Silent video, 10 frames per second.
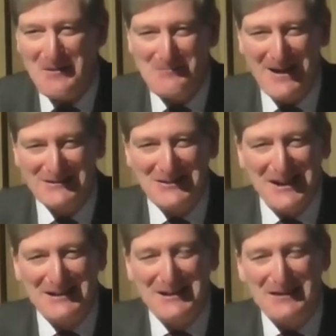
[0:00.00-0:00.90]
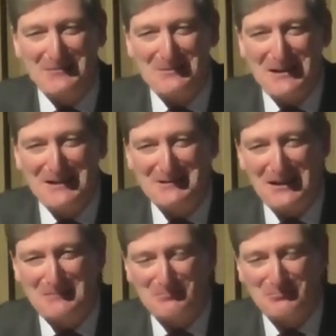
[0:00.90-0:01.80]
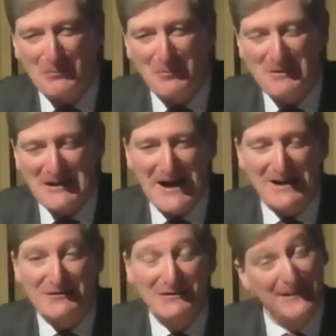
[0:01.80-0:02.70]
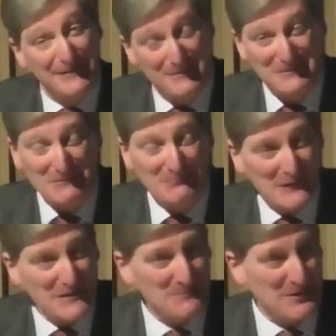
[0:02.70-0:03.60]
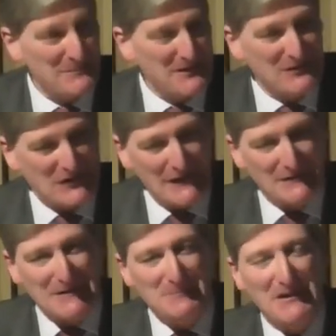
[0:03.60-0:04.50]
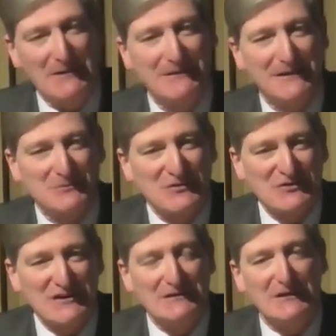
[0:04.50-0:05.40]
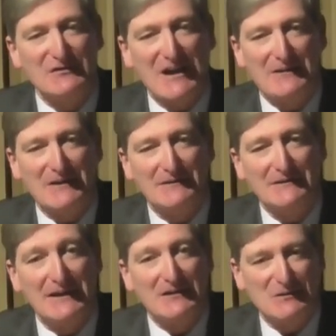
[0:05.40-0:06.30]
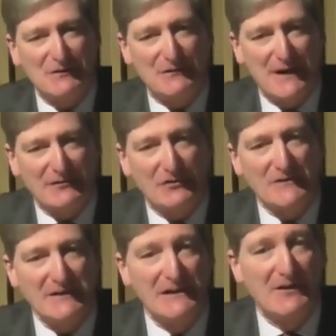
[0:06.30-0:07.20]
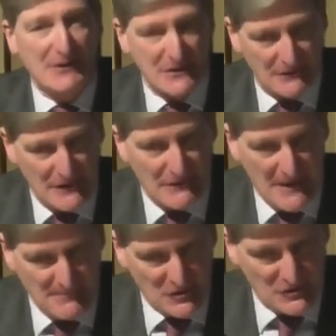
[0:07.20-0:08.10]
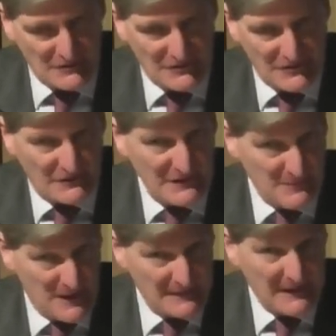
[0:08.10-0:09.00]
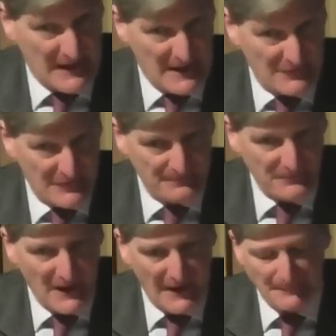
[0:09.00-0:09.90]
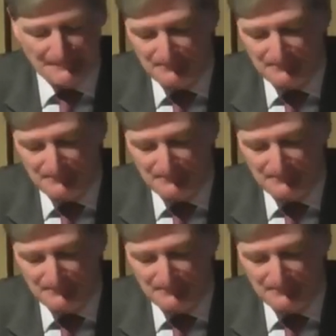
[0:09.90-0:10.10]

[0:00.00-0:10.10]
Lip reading: But it probably had, well, it didn't prevent him becoming attorney, but I think it was seen as having a negative effect on any other career ambitions that he might have.